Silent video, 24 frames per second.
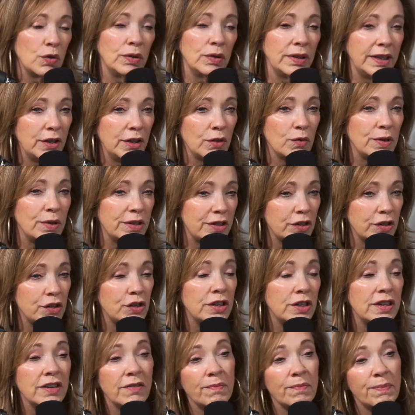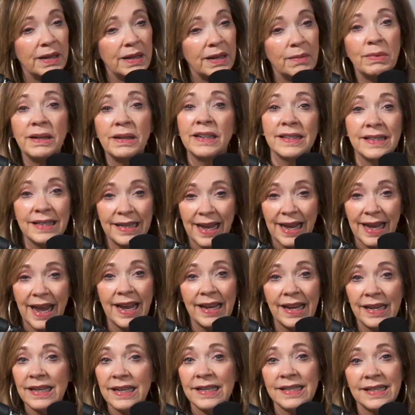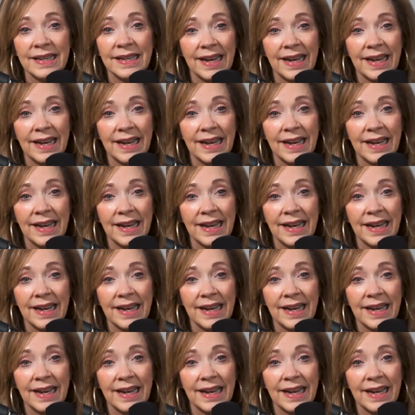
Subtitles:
leader, which I shouldn't have been, but it's the 80s